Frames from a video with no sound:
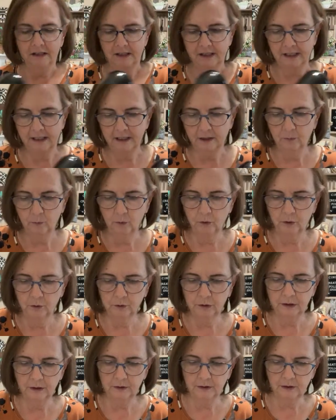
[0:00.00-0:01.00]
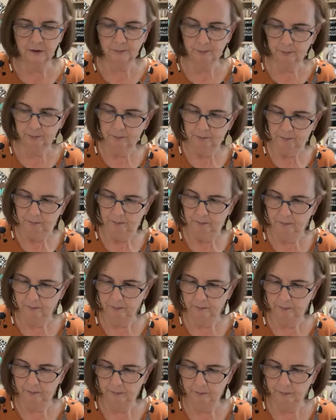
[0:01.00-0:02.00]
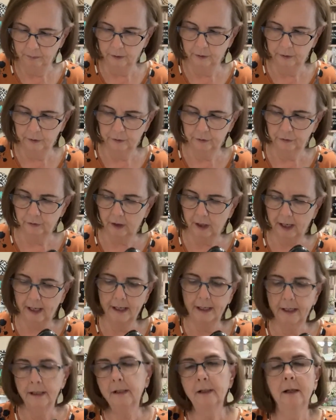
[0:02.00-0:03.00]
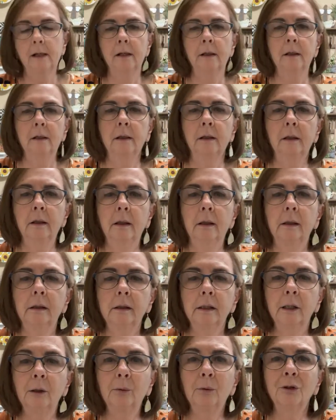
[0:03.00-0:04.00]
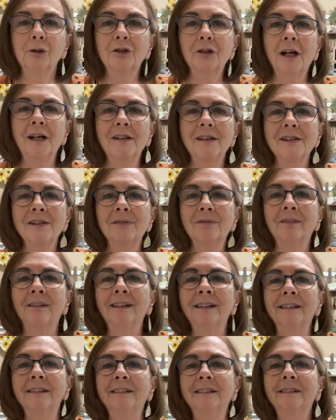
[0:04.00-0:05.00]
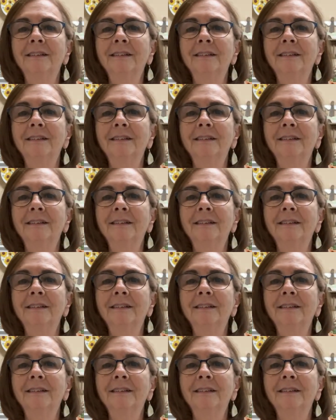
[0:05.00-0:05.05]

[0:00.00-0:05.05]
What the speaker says: And we'll get this bird dry. And we'll dry this one.